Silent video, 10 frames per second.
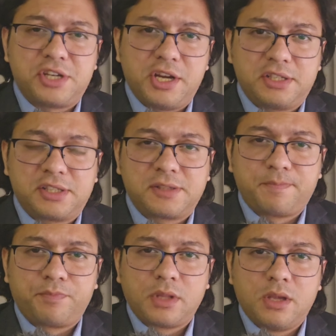States.
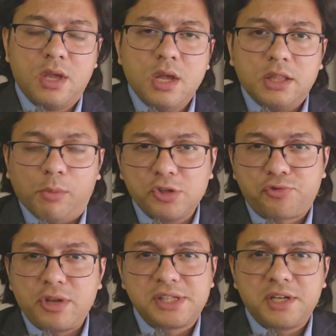The
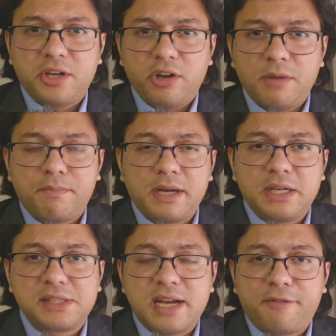most recent
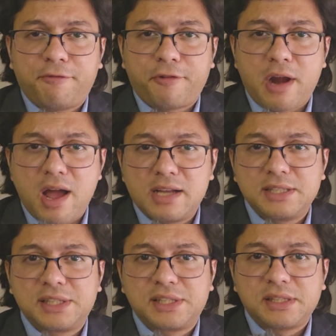development is that
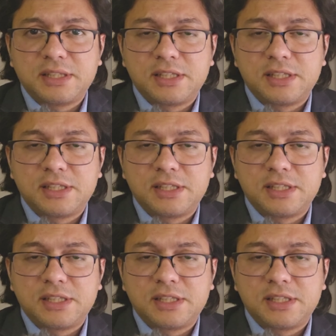France,